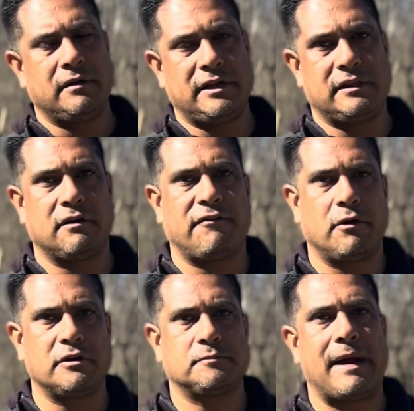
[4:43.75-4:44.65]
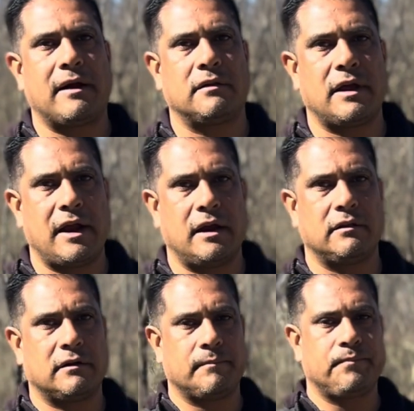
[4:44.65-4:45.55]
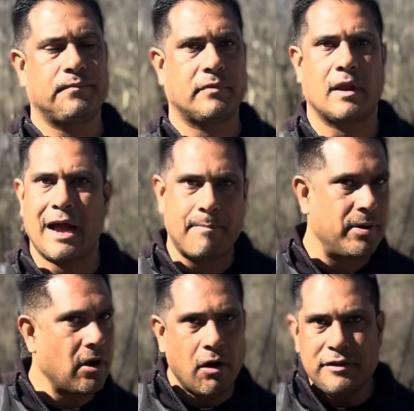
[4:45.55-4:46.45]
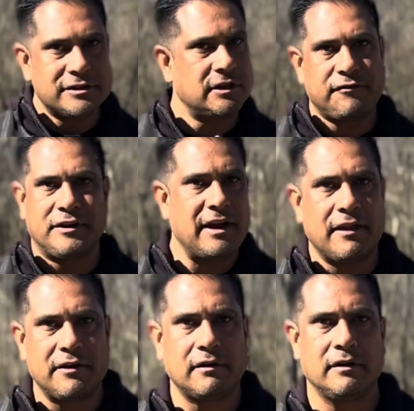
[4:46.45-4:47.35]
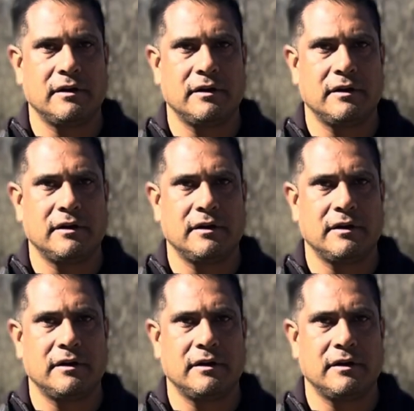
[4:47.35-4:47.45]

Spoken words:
get their focus back on the handler. I put all this stuff together.